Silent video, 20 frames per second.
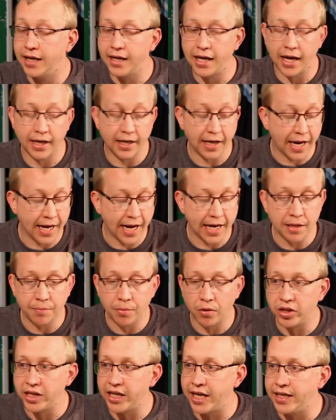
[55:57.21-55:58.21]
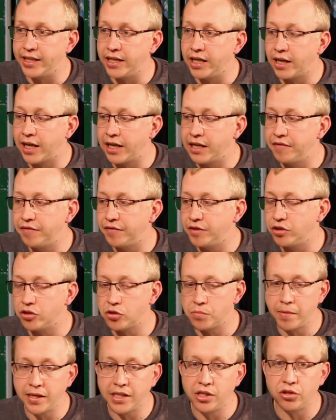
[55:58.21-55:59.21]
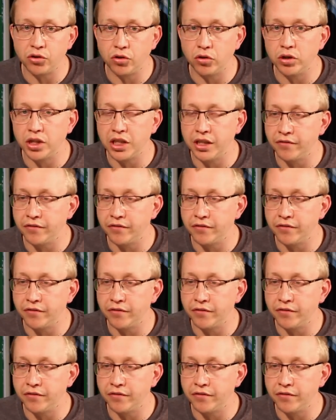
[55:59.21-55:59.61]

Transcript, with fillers: and, and, and anybody in your life and just make sure